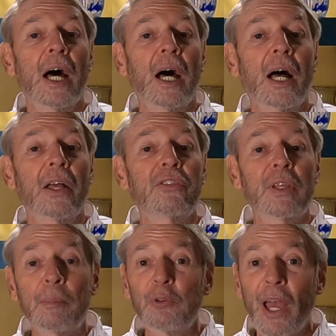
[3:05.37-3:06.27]
uh,
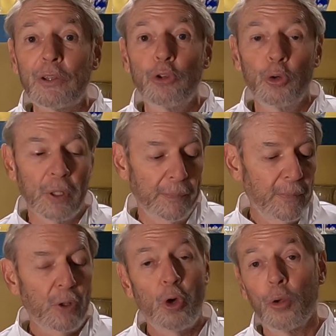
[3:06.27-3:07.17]
skipjack tuna
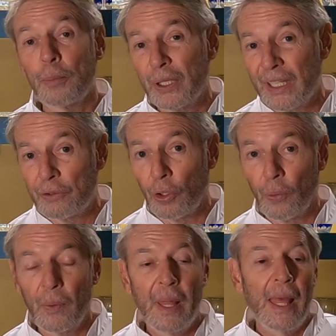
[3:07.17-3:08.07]
called
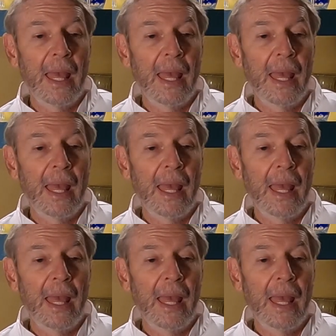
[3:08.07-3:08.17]
bonito.